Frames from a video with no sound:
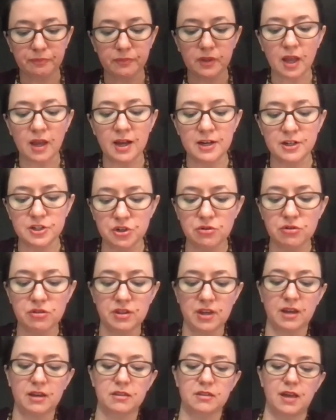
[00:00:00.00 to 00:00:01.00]
I do
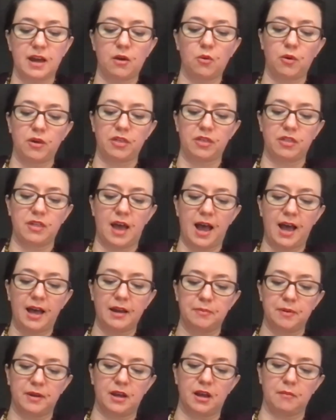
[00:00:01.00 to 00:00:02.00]
think that with
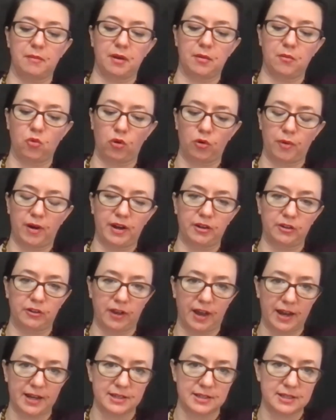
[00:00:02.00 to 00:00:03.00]
that becoming more
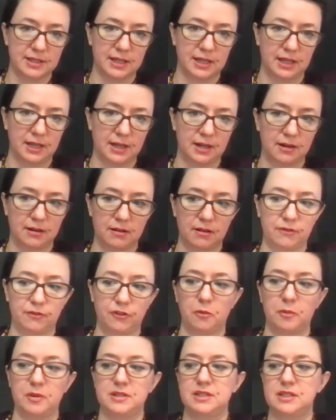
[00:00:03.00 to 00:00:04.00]
regularized in
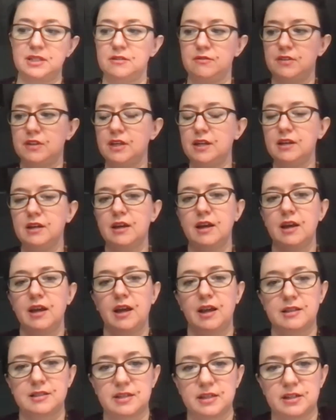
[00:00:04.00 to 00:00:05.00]
film and TV,
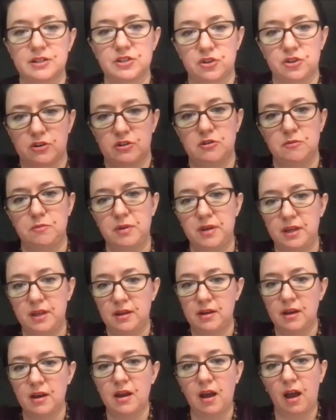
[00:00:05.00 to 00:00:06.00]
it's going to start to
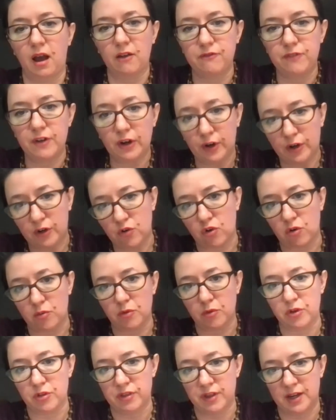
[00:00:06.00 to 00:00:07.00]
be a very
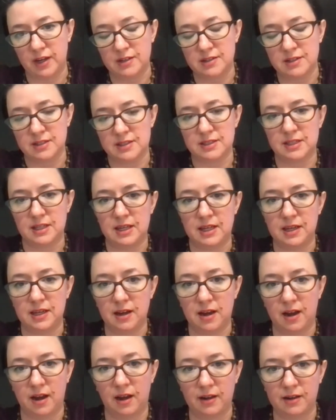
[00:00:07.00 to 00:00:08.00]
normal thing to see
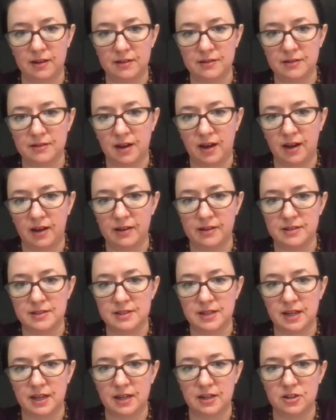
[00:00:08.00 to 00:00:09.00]
on
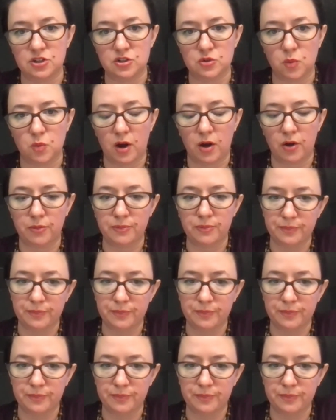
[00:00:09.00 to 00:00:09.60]
stage as well.